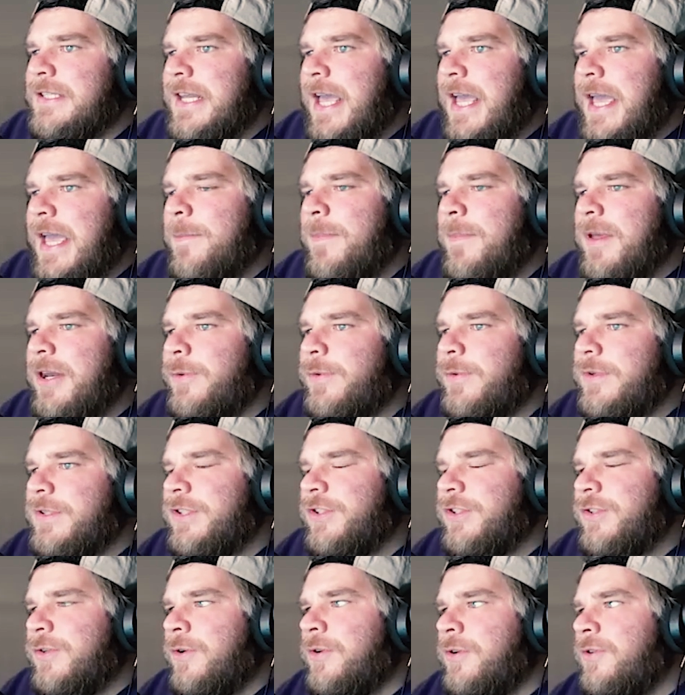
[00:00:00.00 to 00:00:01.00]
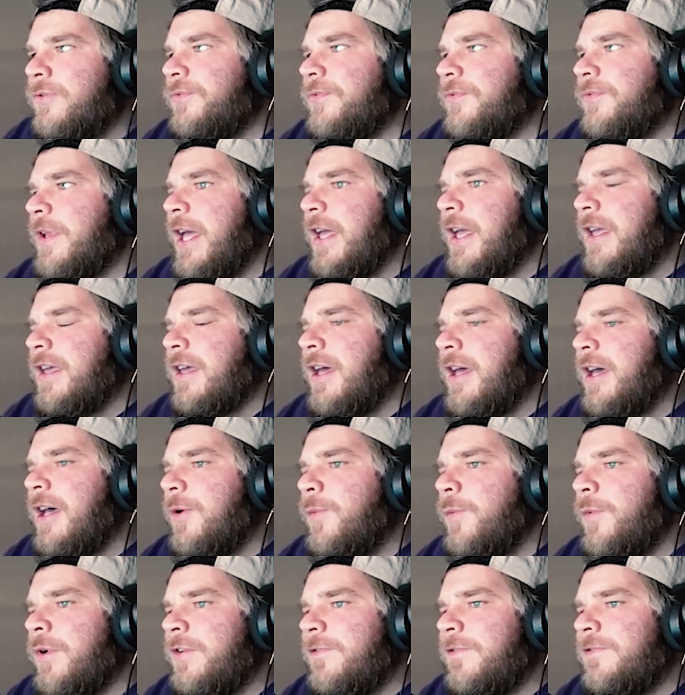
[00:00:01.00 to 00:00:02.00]
Damn. And it was sort of like
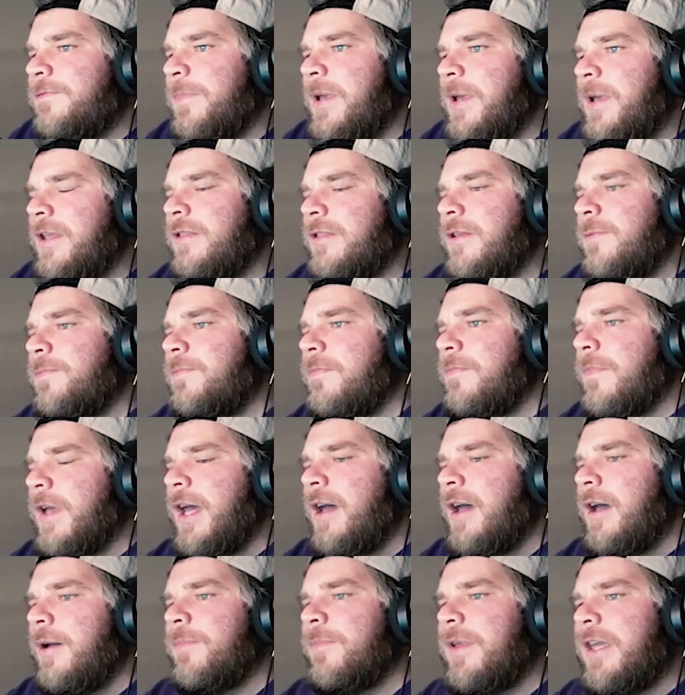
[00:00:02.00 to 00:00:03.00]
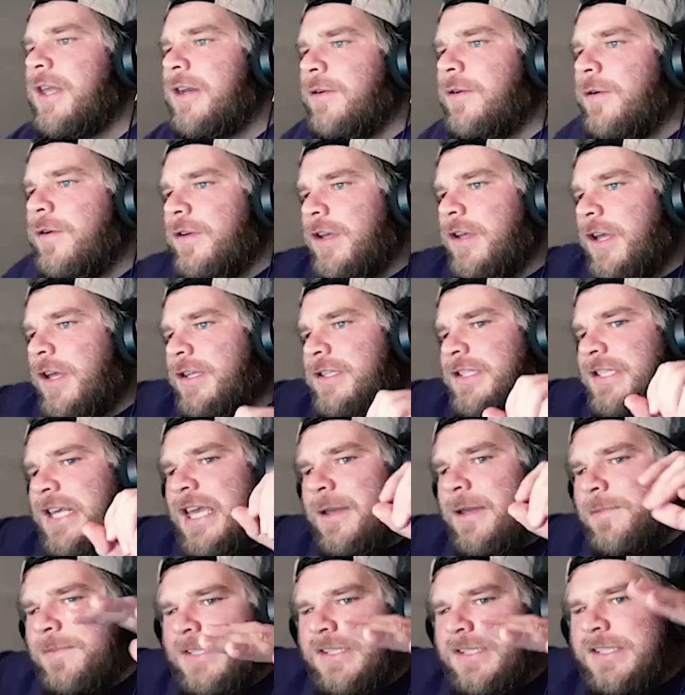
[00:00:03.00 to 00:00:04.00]
what have been the in a
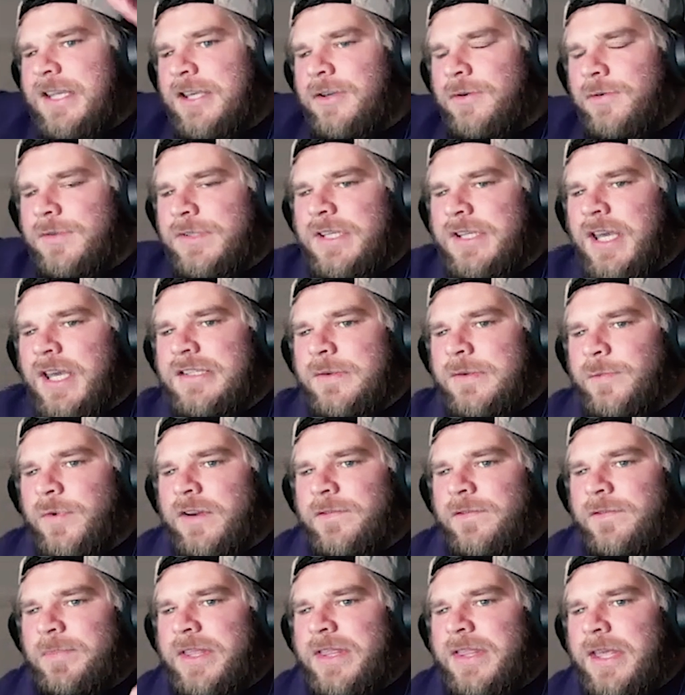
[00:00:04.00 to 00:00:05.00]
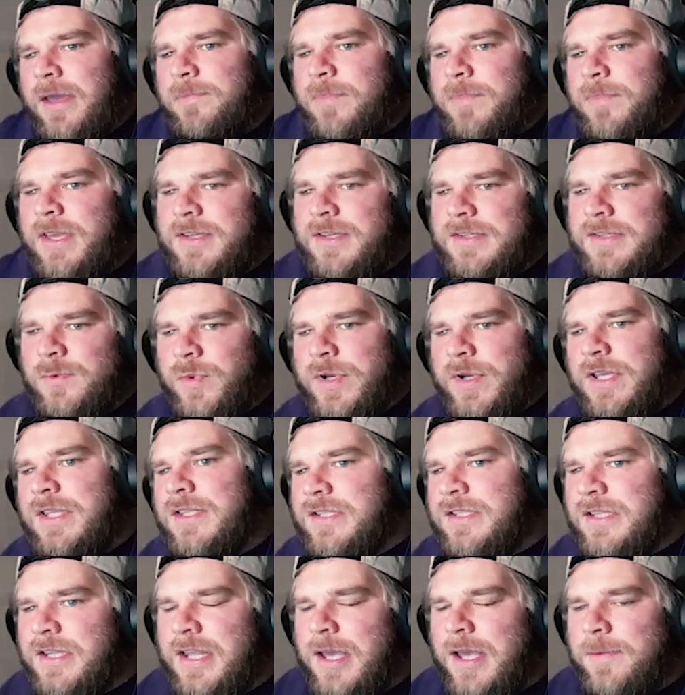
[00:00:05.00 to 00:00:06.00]
team's single season, what have been their biggest
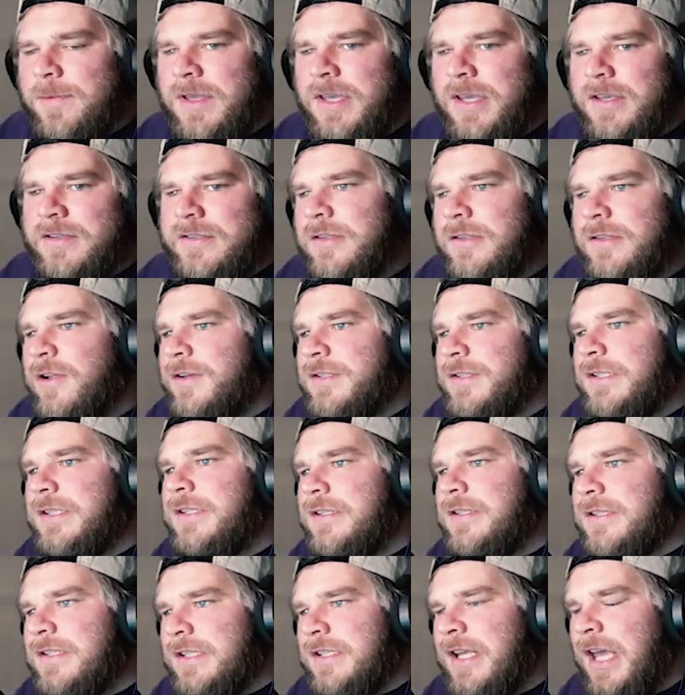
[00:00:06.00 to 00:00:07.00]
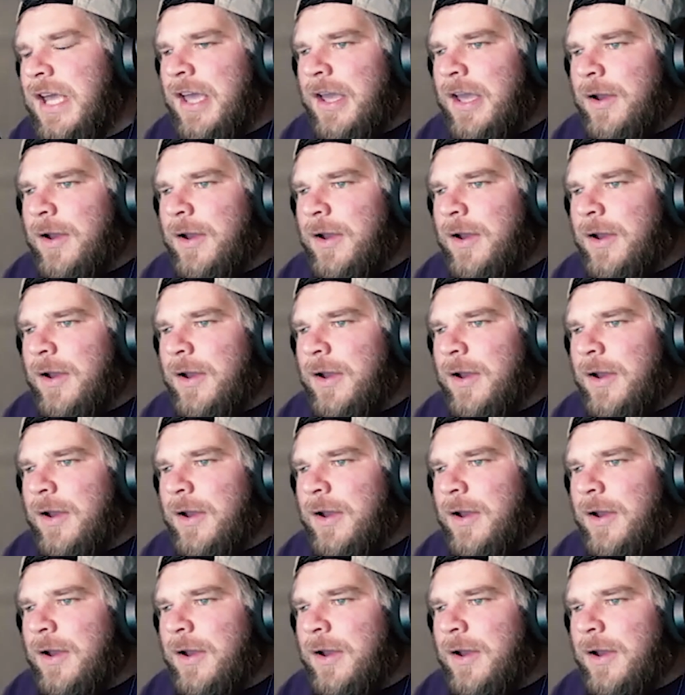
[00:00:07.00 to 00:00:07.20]
wins and their biggest losses?